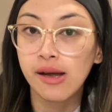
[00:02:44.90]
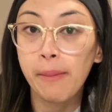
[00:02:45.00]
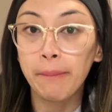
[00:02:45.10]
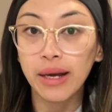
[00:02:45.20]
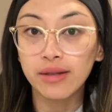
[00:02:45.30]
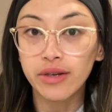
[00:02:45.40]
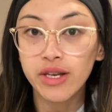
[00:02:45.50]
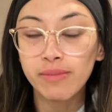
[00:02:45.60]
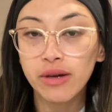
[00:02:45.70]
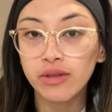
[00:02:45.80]
By learning
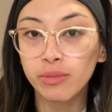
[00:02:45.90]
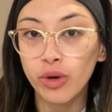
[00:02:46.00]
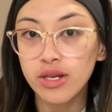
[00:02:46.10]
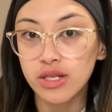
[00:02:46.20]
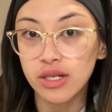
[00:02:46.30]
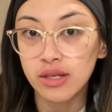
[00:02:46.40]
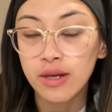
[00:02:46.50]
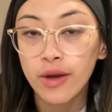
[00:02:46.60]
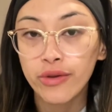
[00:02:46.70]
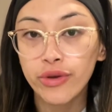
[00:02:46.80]
about depression,
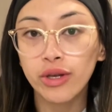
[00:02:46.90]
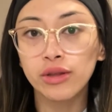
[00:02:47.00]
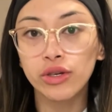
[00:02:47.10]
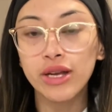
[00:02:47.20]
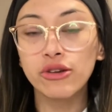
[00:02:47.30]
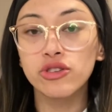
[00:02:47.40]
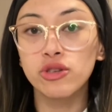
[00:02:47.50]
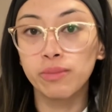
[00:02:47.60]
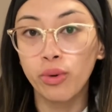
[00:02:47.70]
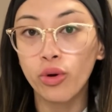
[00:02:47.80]
you can learn how to
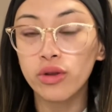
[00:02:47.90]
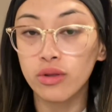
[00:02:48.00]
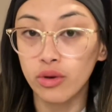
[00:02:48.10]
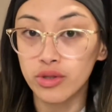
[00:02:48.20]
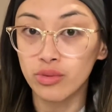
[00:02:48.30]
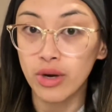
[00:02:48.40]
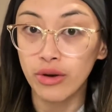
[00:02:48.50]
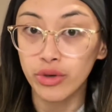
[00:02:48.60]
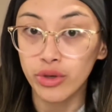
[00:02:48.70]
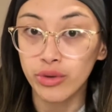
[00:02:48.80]
support those
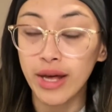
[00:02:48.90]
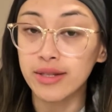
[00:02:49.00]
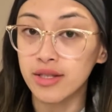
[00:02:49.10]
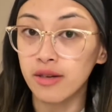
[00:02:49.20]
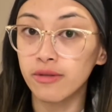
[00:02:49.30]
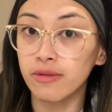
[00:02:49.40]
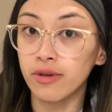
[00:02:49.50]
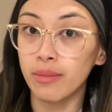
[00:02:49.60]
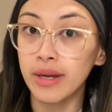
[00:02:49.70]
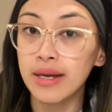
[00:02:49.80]
around you that suffer
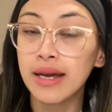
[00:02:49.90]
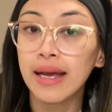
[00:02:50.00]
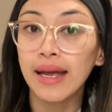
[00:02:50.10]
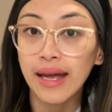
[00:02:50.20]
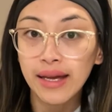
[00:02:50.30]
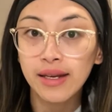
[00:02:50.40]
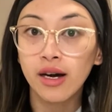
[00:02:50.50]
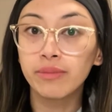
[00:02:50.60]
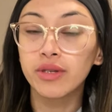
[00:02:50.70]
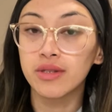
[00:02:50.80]
from it and
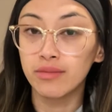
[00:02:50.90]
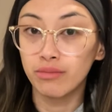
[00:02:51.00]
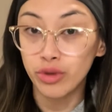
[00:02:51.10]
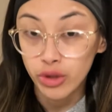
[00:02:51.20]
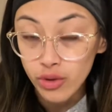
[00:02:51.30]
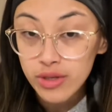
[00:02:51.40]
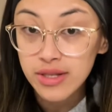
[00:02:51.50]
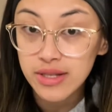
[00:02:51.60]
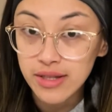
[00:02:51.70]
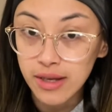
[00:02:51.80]
help to reduce the
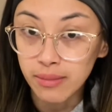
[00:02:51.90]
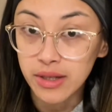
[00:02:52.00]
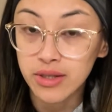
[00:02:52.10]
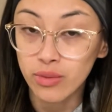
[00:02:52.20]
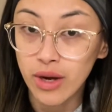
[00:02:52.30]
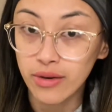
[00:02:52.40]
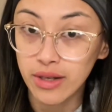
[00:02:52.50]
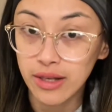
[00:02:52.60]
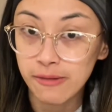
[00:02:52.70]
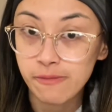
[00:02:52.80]
stigma surrounding
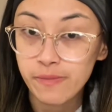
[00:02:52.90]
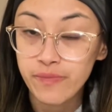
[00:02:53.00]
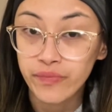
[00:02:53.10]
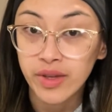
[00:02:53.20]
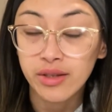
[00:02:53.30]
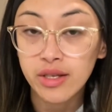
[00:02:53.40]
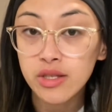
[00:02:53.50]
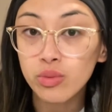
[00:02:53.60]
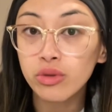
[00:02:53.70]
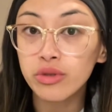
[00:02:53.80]
it. This
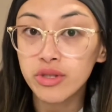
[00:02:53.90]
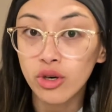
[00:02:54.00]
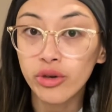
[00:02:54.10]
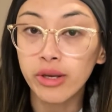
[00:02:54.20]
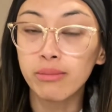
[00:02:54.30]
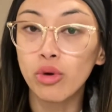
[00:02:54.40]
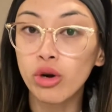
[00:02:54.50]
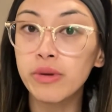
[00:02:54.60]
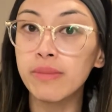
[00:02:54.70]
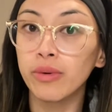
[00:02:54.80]
will result in more
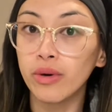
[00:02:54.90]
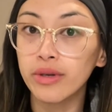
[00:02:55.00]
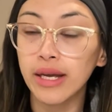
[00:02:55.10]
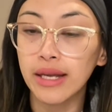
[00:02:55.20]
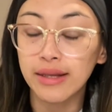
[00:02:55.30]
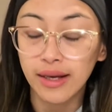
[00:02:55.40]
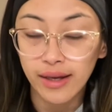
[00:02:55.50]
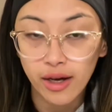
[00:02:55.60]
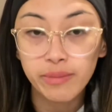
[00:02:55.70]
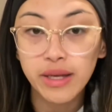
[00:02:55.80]
people getting the
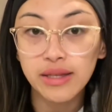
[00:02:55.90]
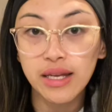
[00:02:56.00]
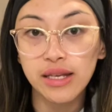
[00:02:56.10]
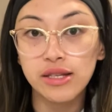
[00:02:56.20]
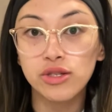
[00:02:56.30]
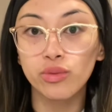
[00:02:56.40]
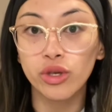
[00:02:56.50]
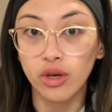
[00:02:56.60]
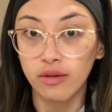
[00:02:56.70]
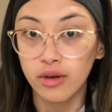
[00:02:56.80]
help that they need to
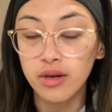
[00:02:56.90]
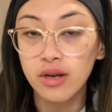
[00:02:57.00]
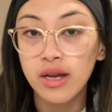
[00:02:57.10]
recover